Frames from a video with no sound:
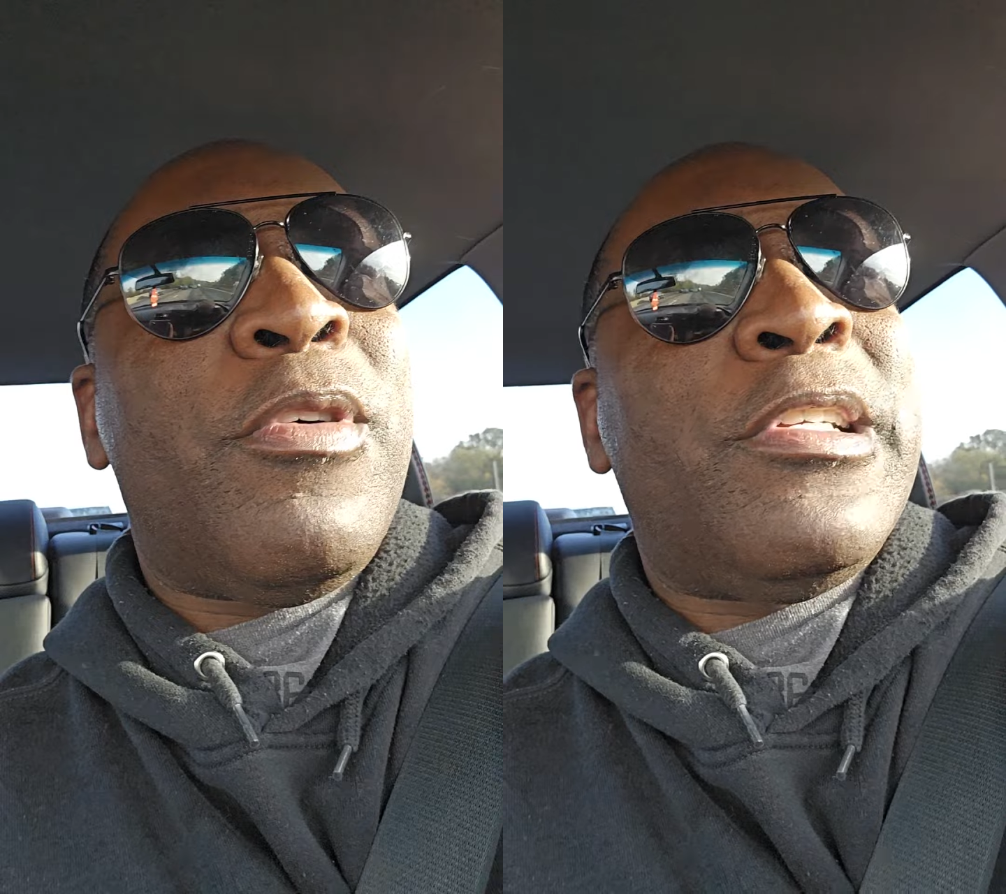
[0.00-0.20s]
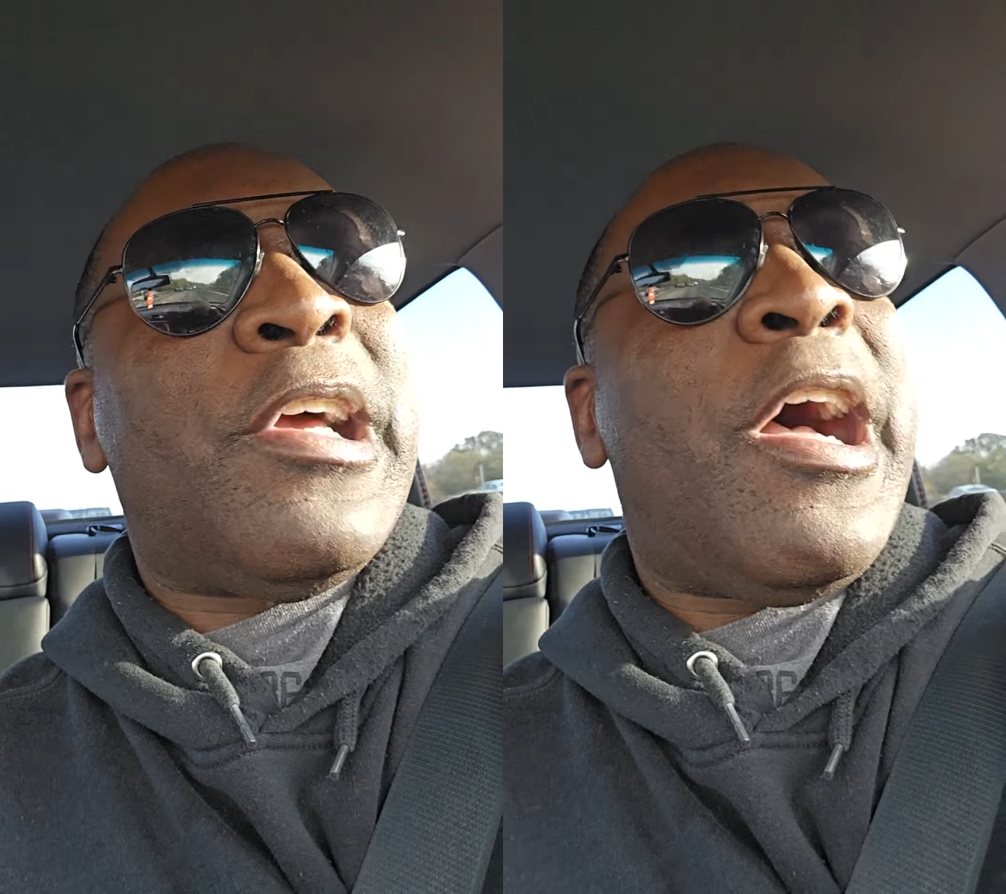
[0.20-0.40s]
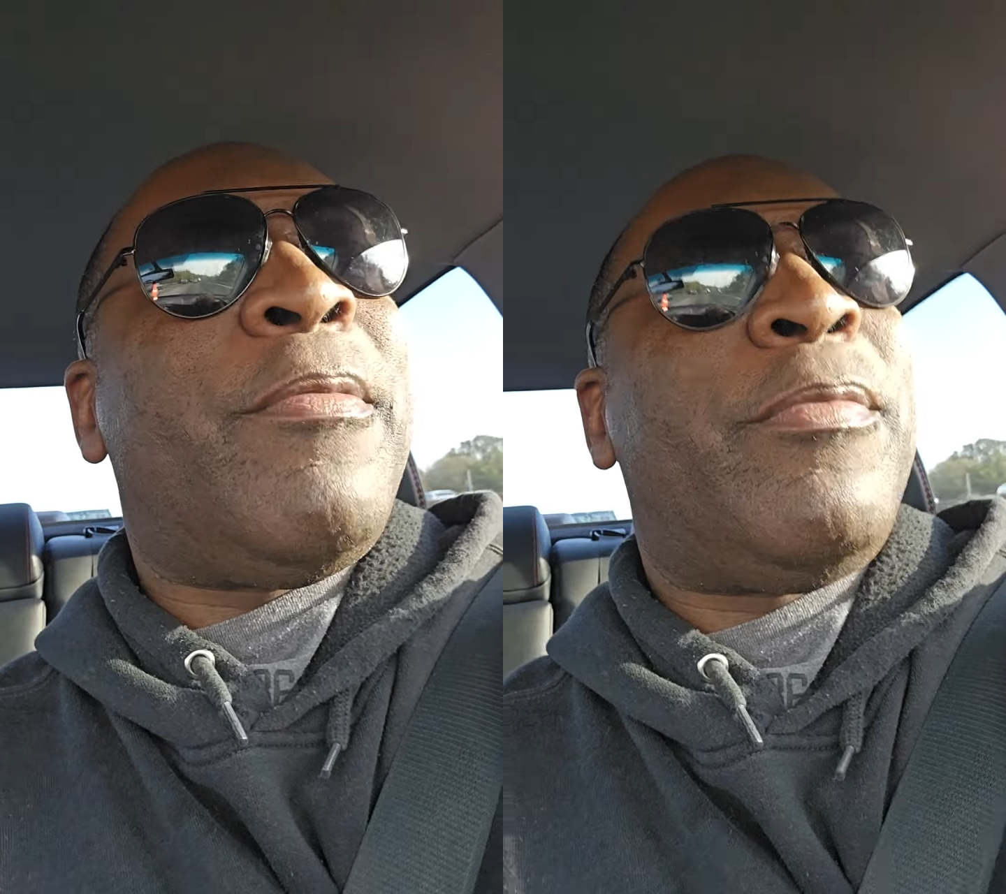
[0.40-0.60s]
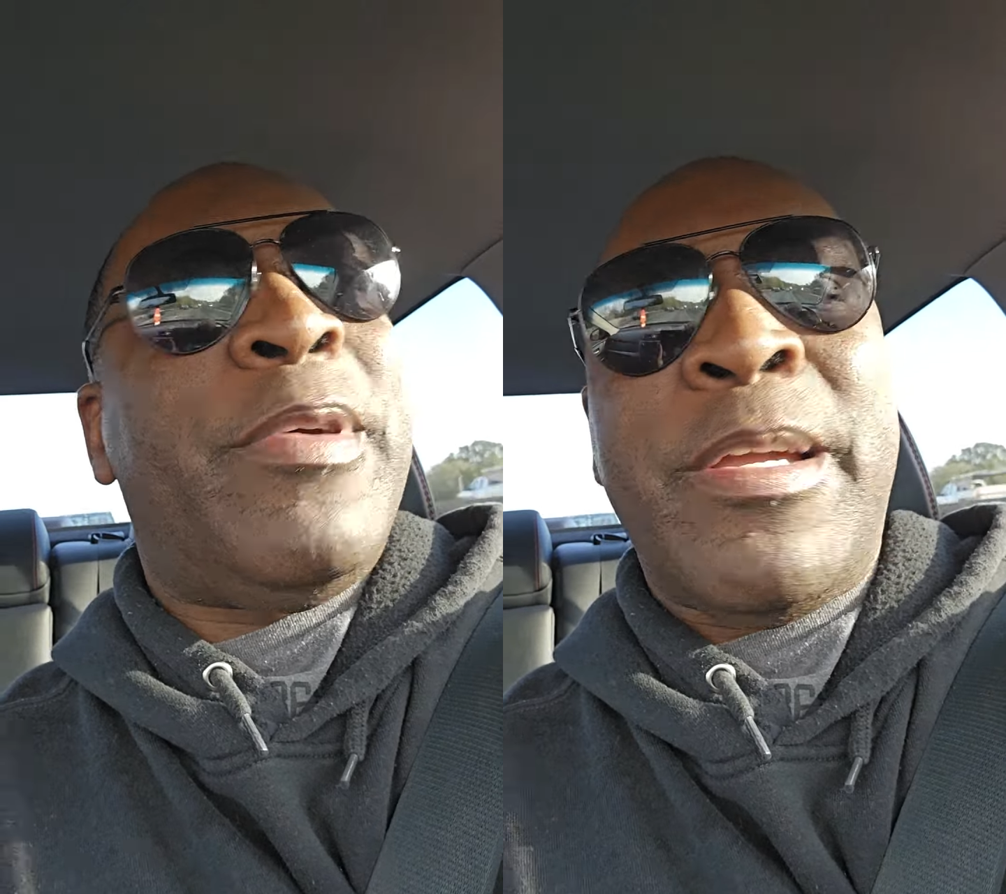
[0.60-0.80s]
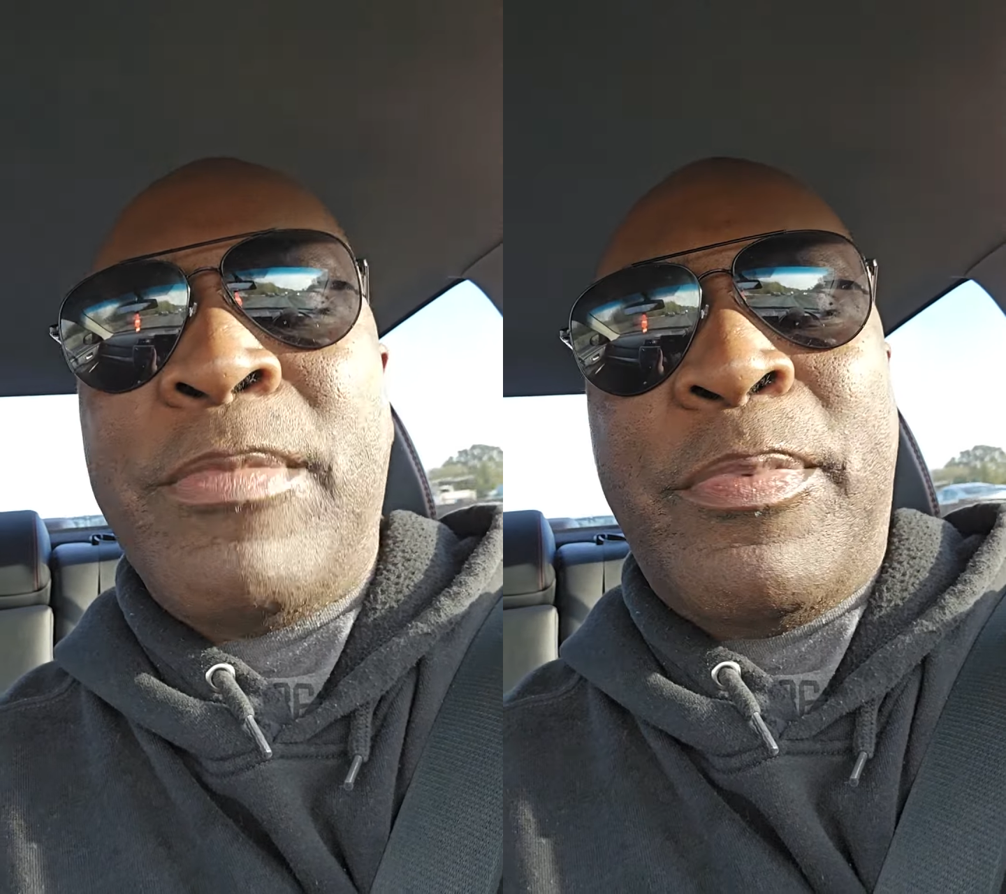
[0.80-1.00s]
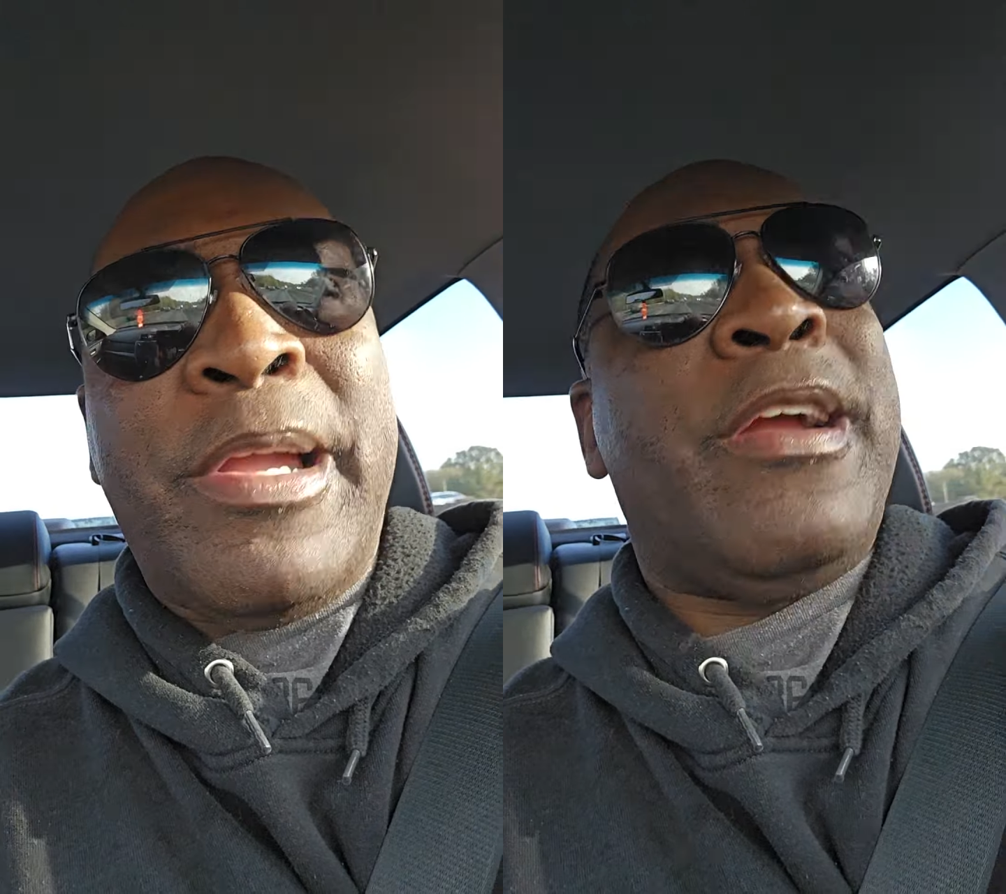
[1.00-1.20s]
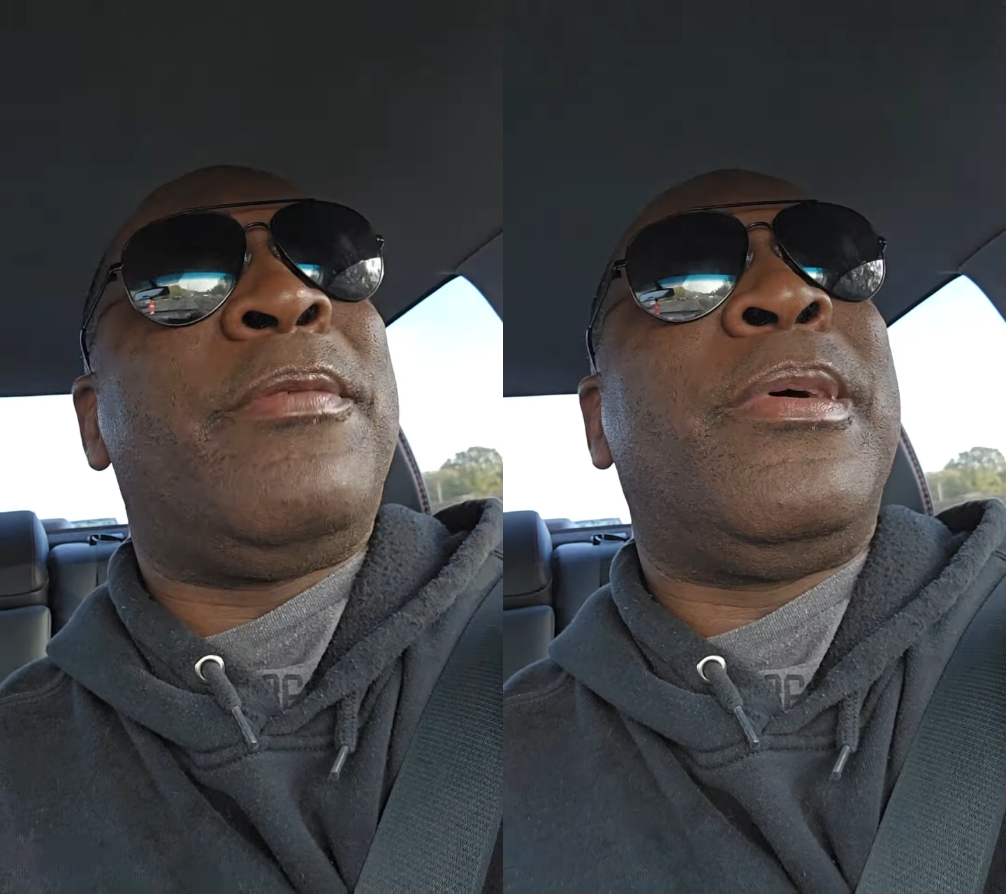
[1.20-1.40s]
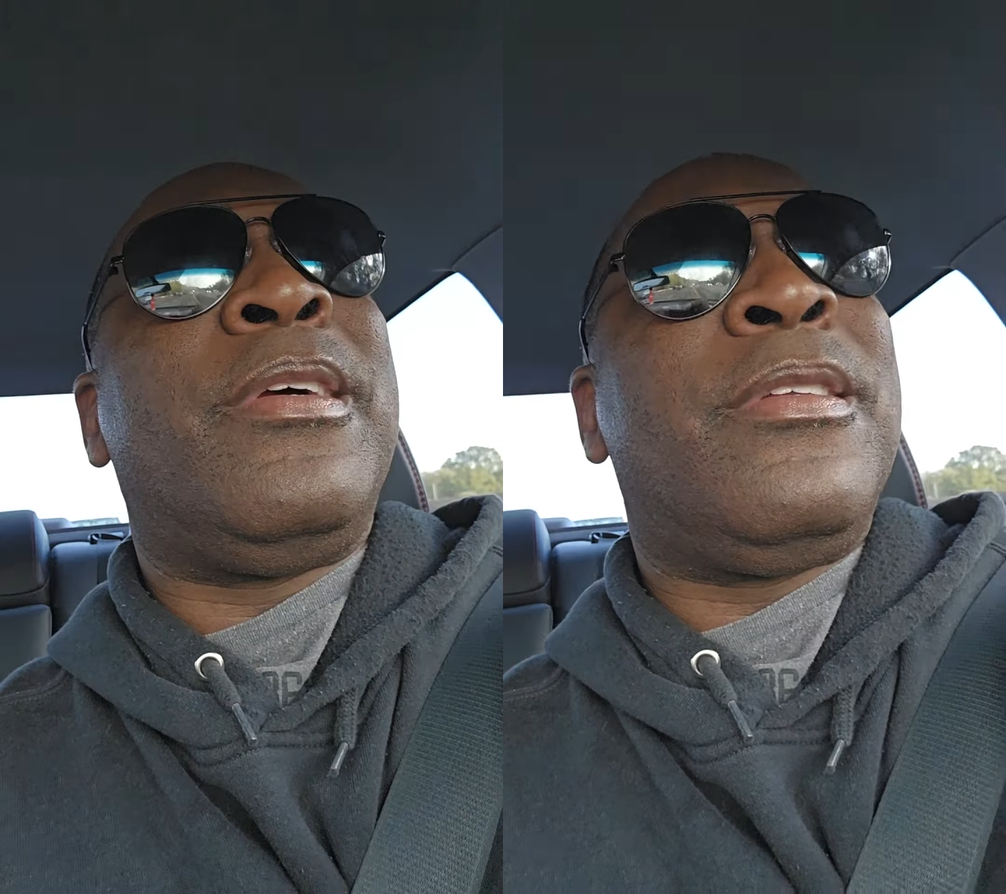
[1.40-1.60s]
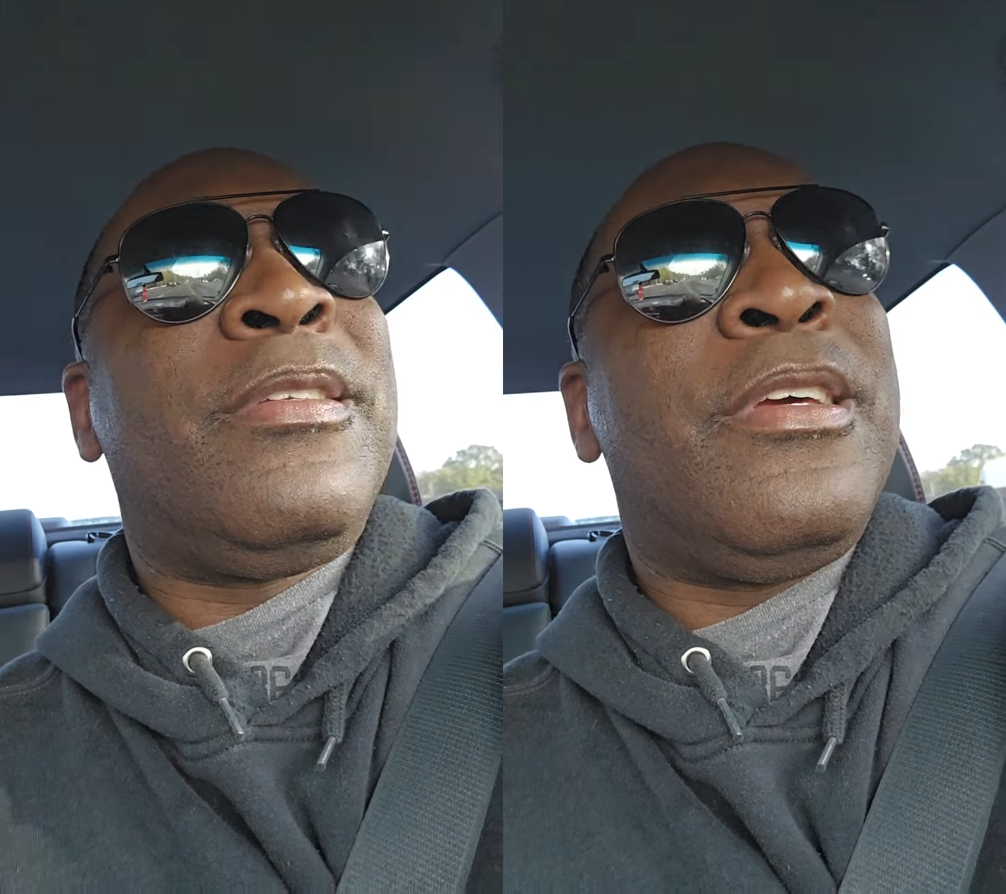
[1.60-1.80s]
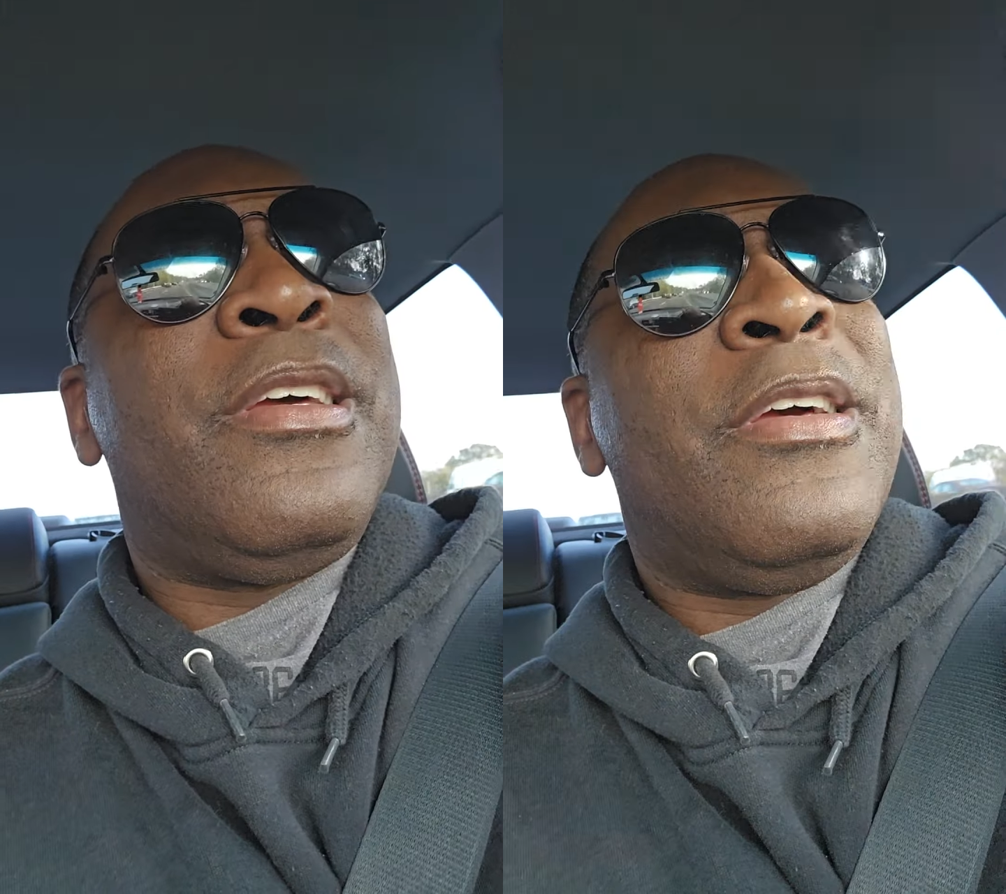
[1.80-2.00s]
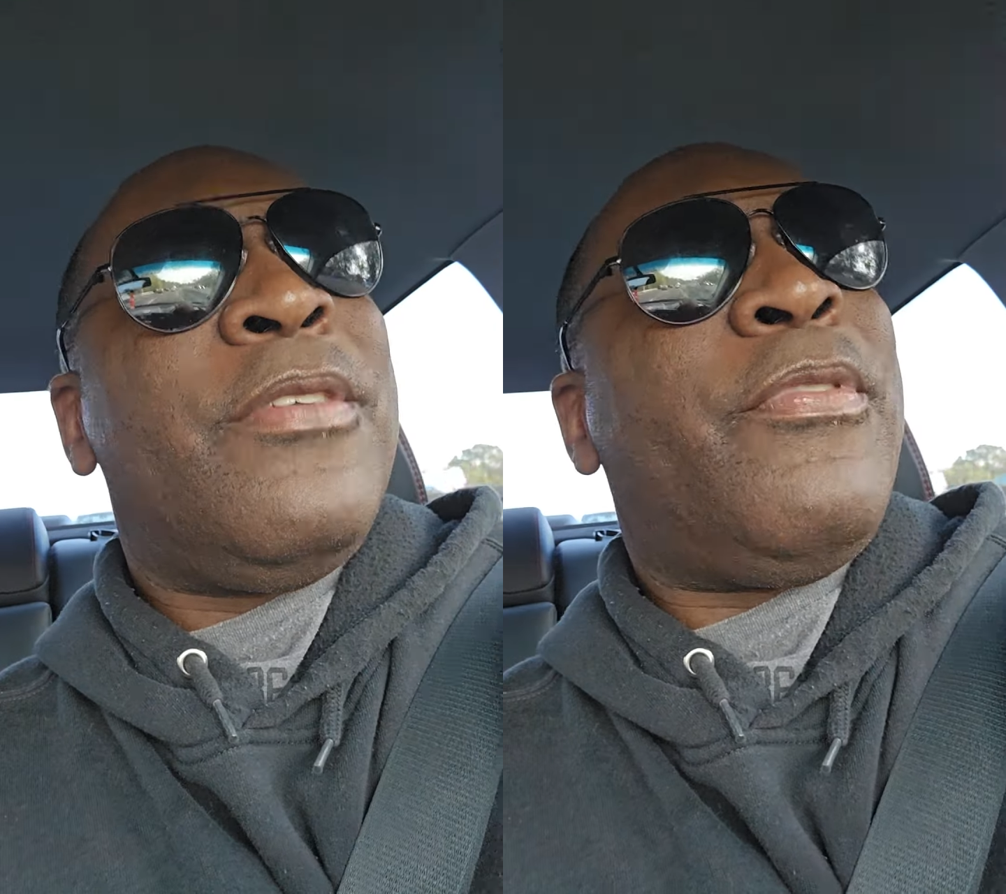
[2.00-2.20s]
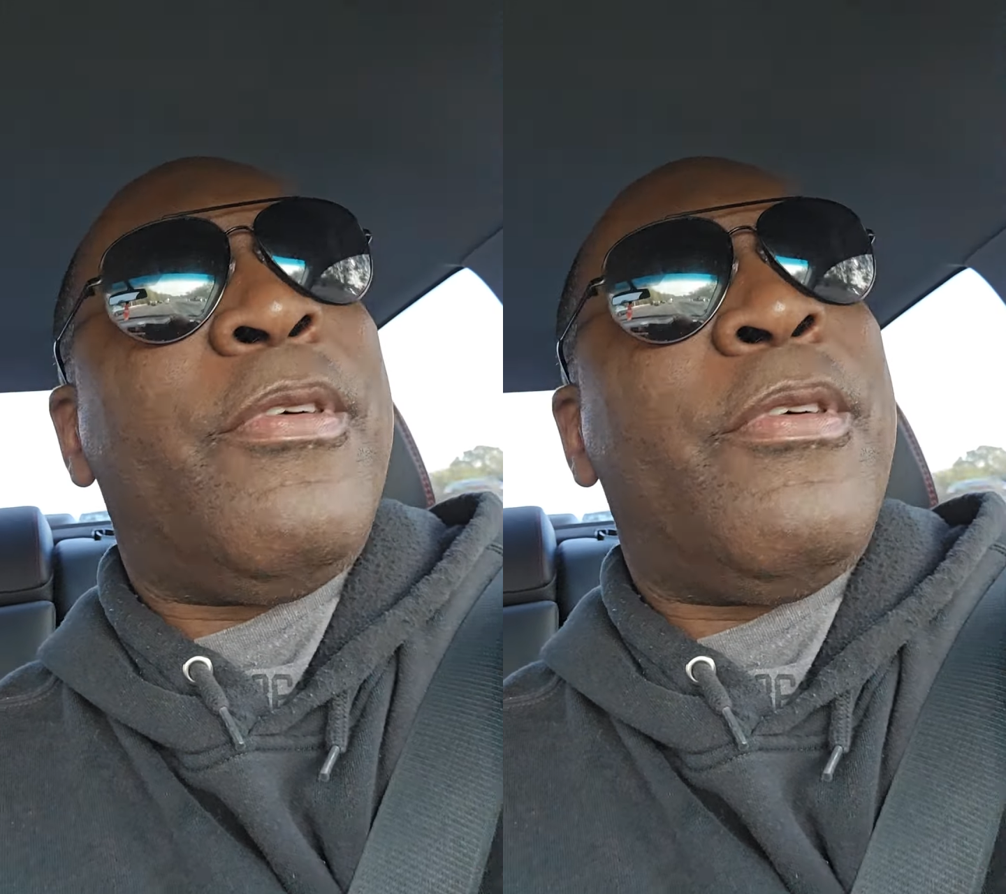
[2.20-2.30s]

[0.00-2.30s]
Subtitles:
poor job of being prepared, man.